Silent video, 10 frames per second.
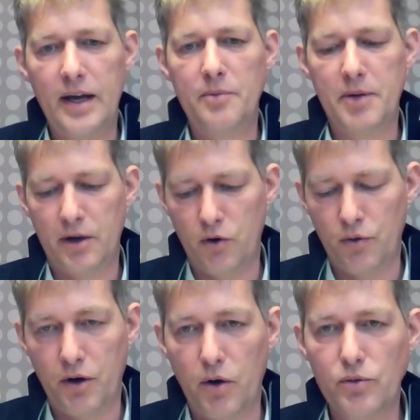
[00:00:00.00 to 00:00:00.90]
my
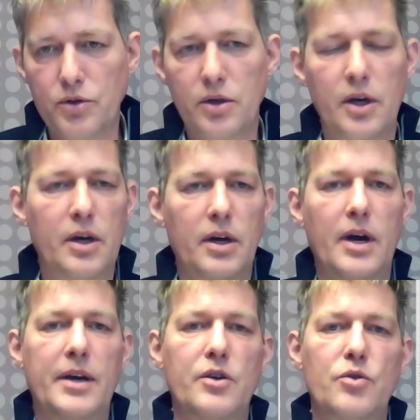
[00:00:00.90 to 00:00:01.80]
own notes.
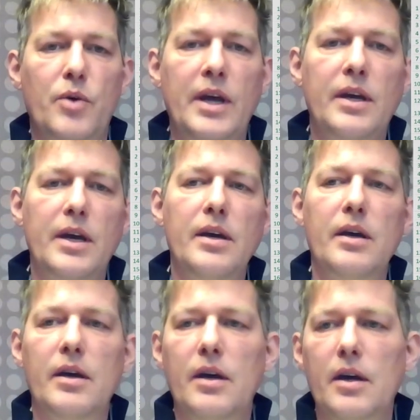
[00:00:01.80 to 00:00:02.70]
I can do
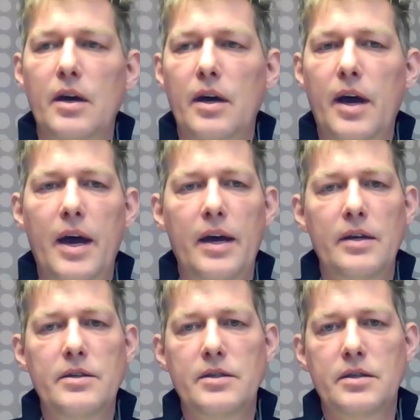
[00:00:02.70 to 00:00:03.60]
inking,
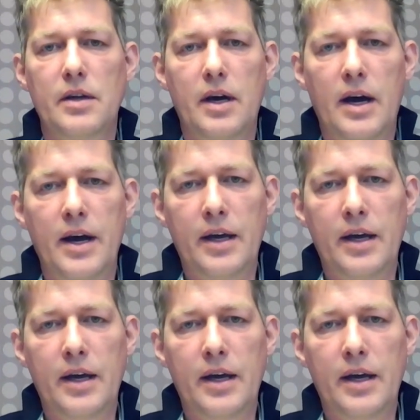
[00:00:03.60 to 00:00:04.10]
and I